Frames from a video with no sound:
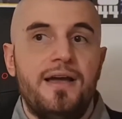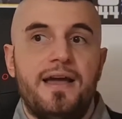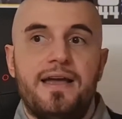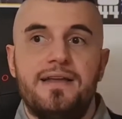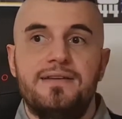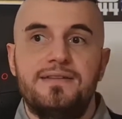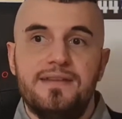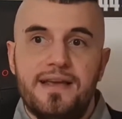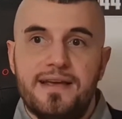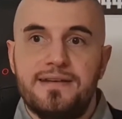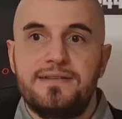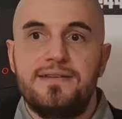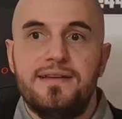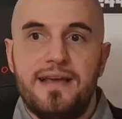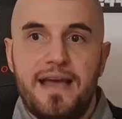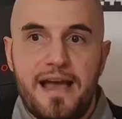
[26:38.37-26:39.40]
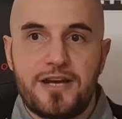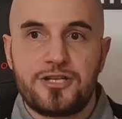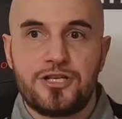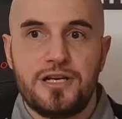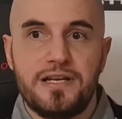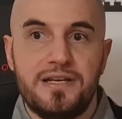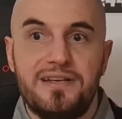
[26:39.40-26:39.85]
and
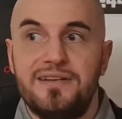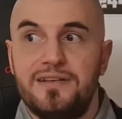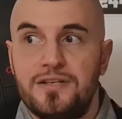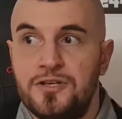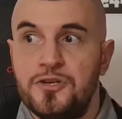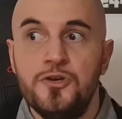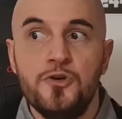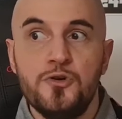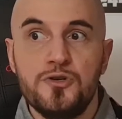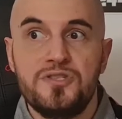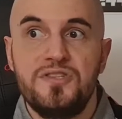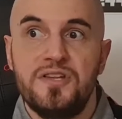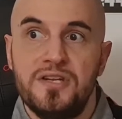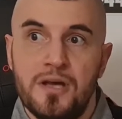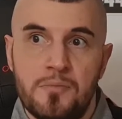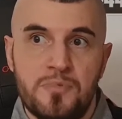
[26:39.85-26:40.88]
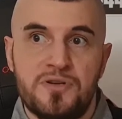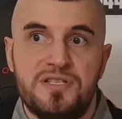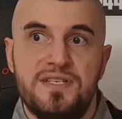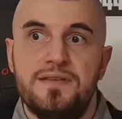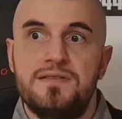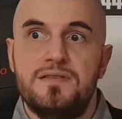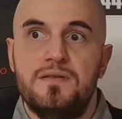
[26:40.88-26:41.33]
actually use the number
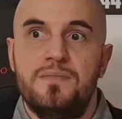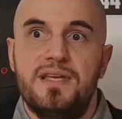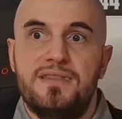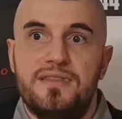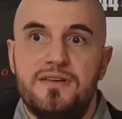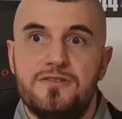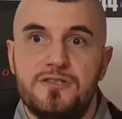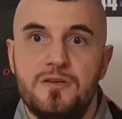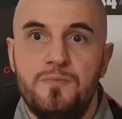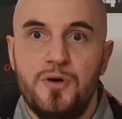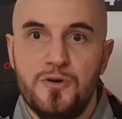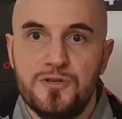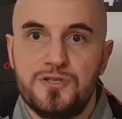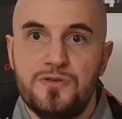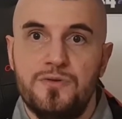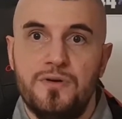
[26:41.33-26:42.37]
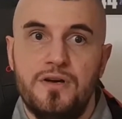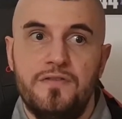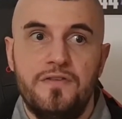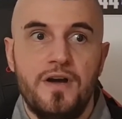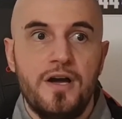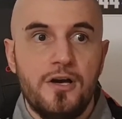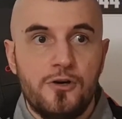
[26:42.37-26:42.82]
system that they're supposed to,
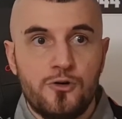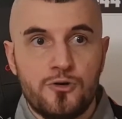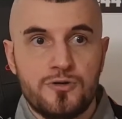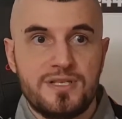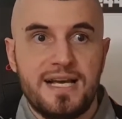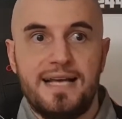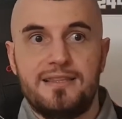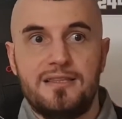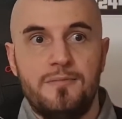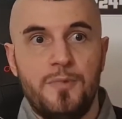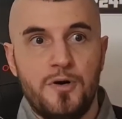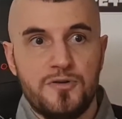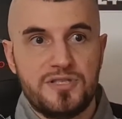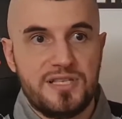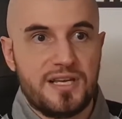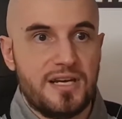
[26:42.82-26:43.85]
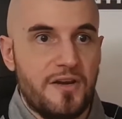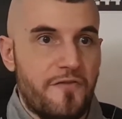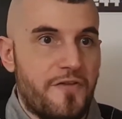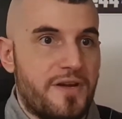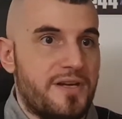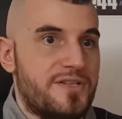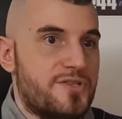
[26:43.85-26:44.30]
of who's got the most
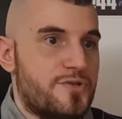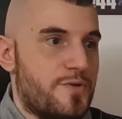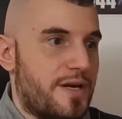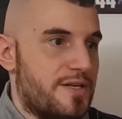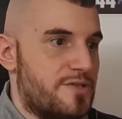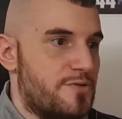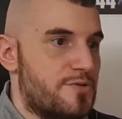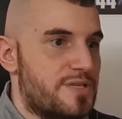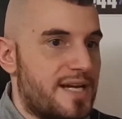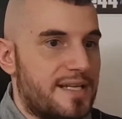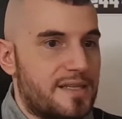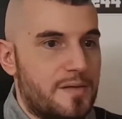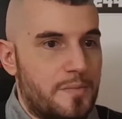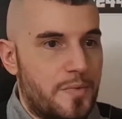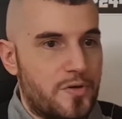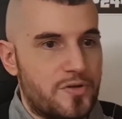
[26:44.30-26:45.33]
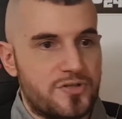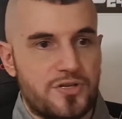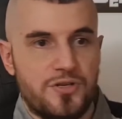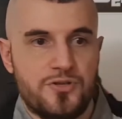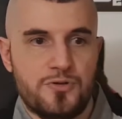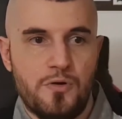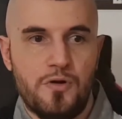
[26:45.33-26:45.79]
significant strikes, who's got the most
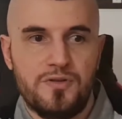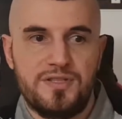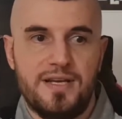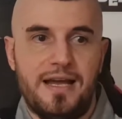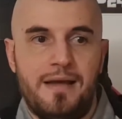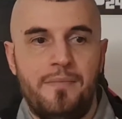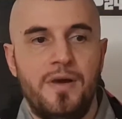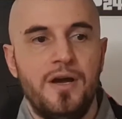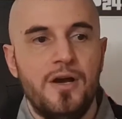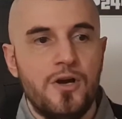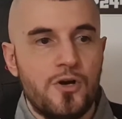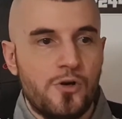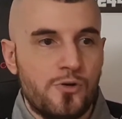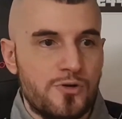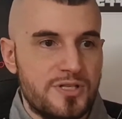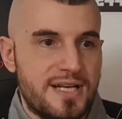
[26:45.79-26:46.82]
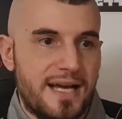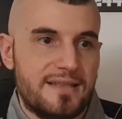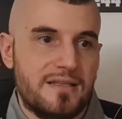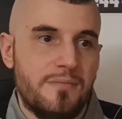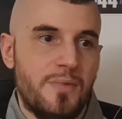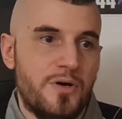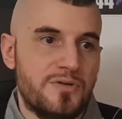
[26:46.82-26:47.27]
control time, who's
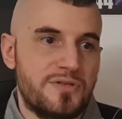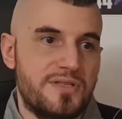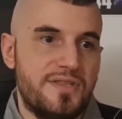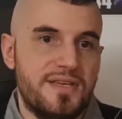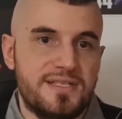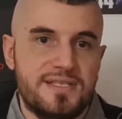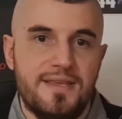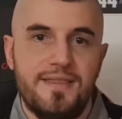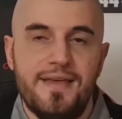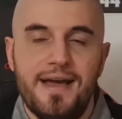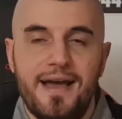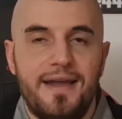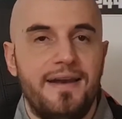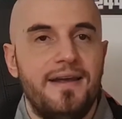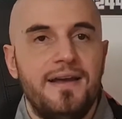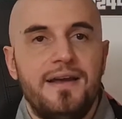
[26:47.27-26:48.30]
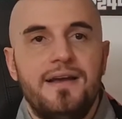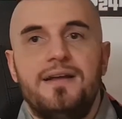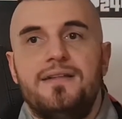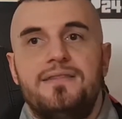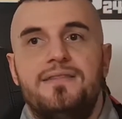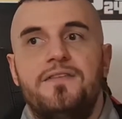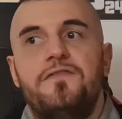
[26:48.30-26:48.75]
got the most this and that,
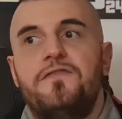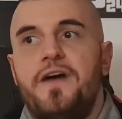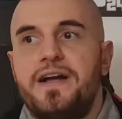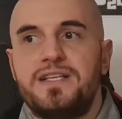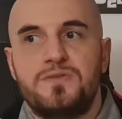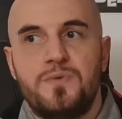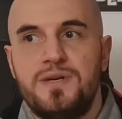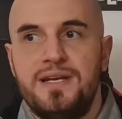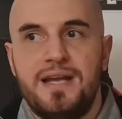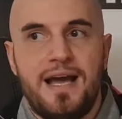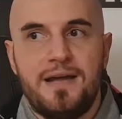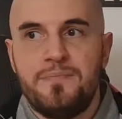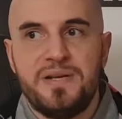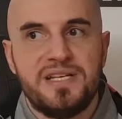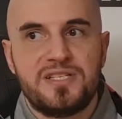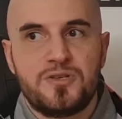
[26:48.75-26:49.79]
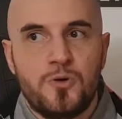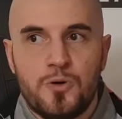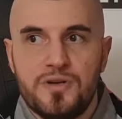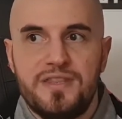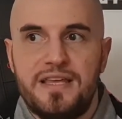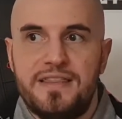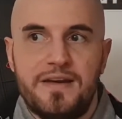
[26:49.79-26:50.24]
the fights would not be
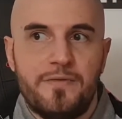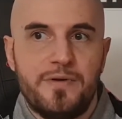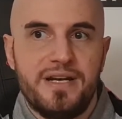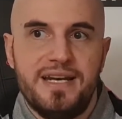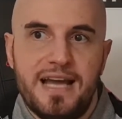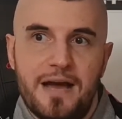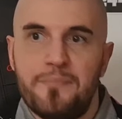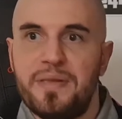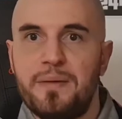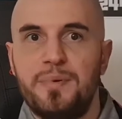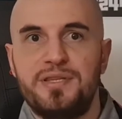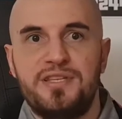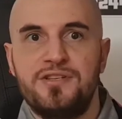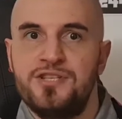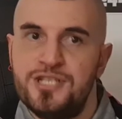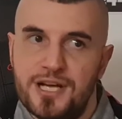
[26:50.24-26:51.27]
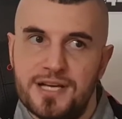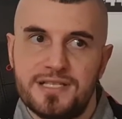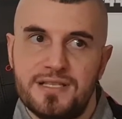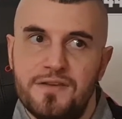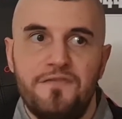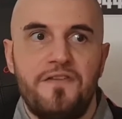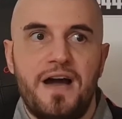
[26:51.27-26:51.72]
scored, that they would not be able to
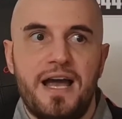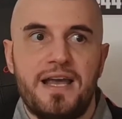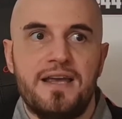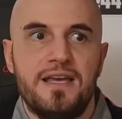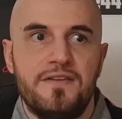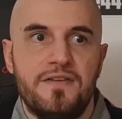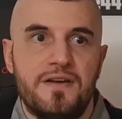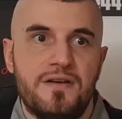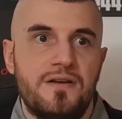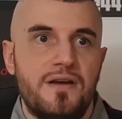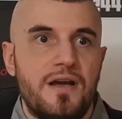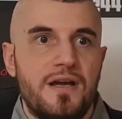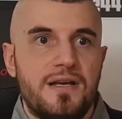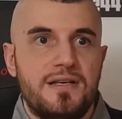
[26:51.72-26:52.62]
justify giving